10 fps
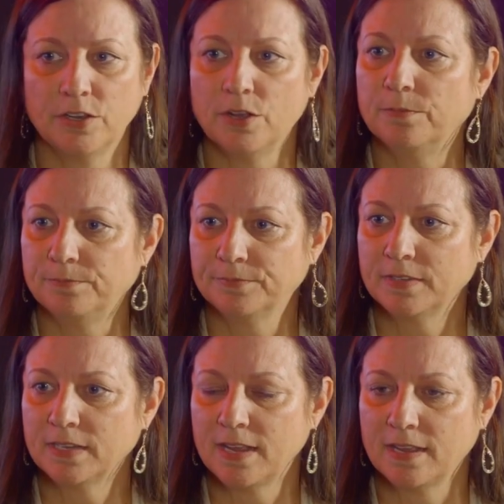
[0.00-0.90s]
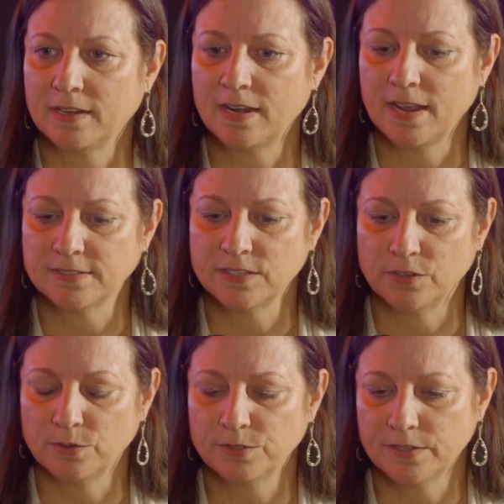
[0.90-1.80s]
Okay. No, it can't. It has to
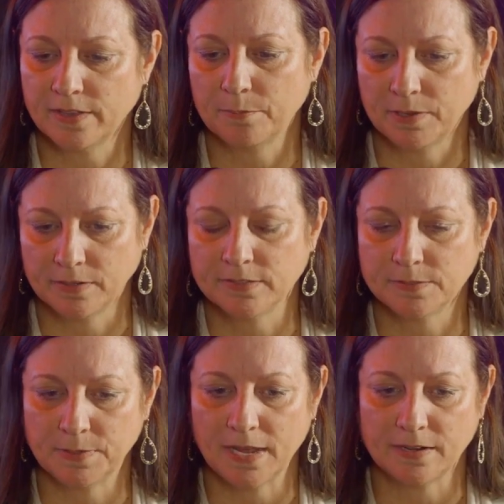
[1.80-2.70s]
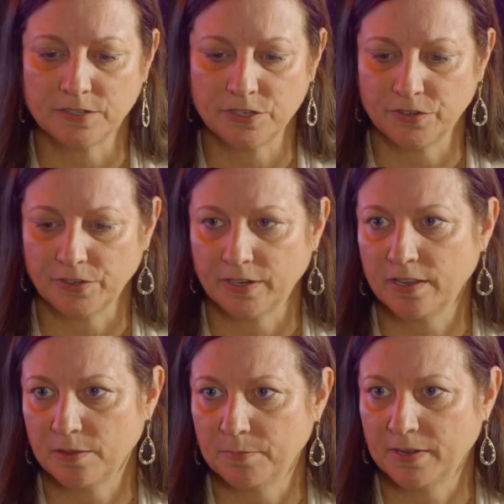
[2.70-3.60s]
go to them and be added to their
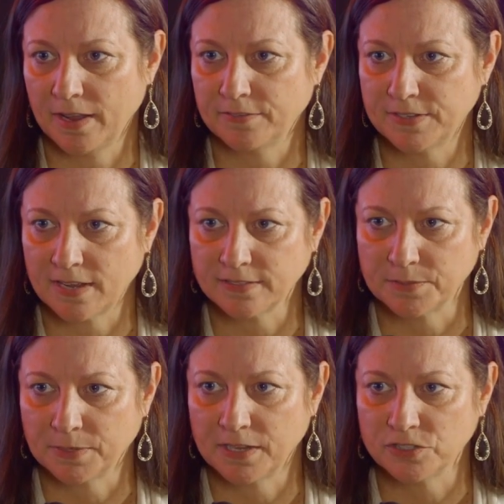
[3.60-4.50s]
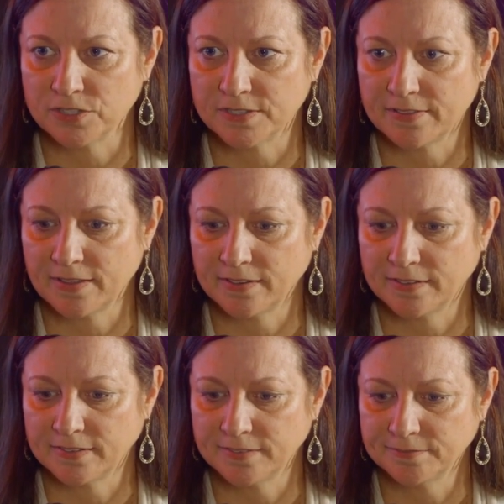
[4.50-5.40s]
income and have tax implications at that end.